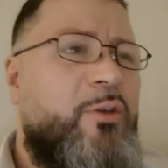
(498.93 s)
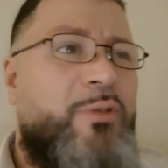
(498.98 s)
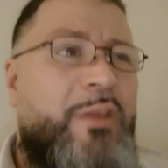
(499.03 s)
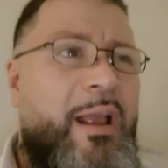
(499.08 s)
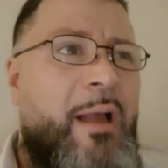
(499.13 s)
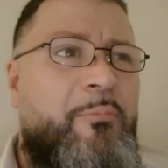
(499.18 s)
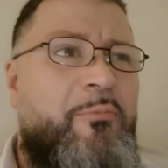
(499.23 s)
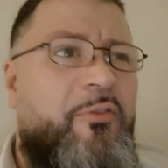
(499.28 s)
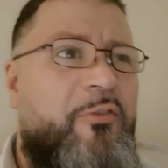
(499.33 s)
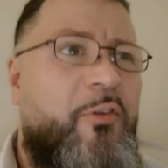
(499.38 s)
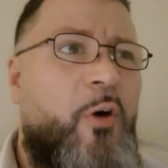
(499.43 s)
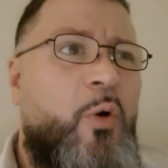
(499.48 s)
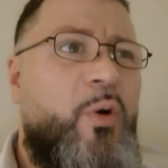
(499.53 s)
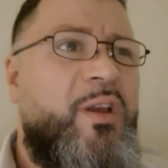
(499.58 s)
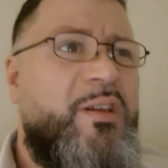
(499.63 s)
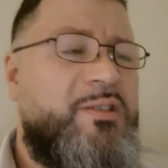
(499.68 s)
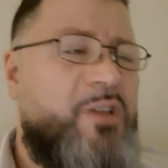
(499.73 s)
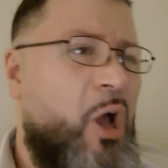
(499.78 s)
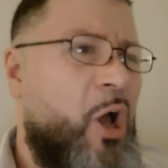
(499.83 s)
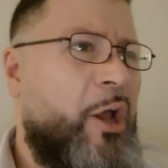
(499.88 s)
You think I'm
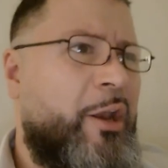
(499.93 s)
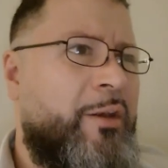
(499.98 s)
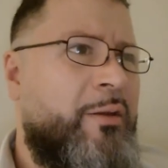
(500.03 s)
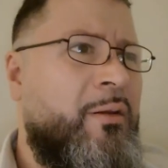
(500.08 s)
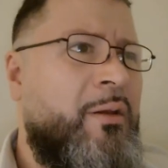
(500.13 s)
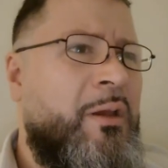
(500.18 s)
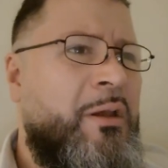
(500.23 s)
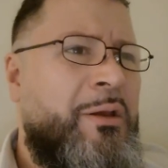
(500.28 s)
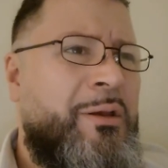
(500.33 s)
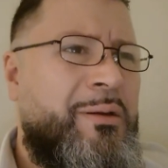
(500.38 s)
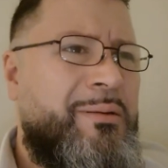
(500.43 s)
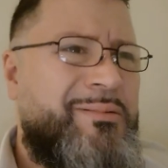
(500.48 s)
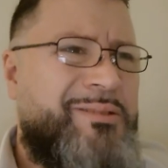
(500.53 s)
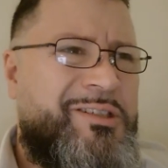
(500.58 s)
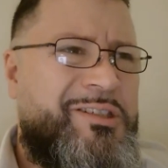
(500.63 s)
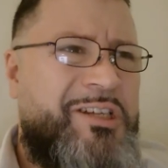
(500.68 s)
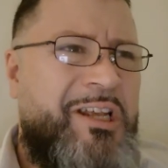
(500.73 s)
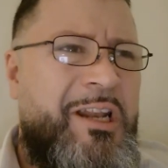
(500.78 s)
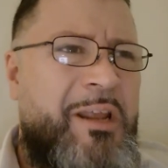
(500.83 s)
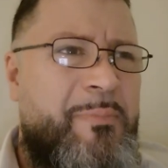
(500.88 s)
focused on
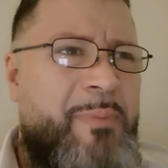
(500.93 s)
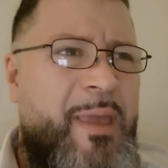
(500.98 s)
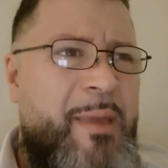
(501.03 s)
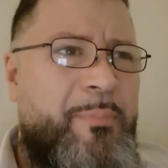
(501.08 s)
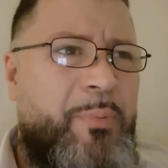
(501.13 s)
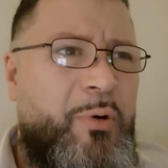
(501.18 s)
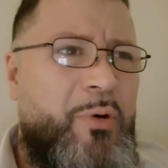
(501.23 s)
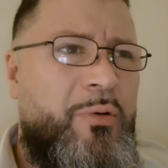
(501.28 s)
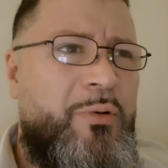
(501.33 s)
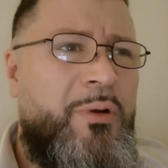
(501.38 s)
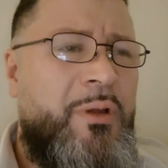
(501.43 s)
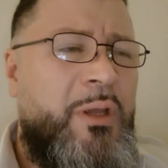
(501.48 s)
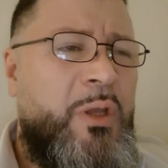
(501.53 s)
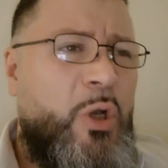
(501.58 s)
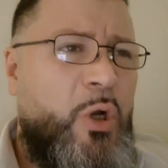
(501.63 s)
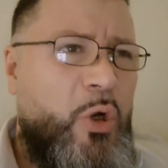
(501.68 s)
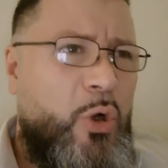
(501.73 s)
shitty people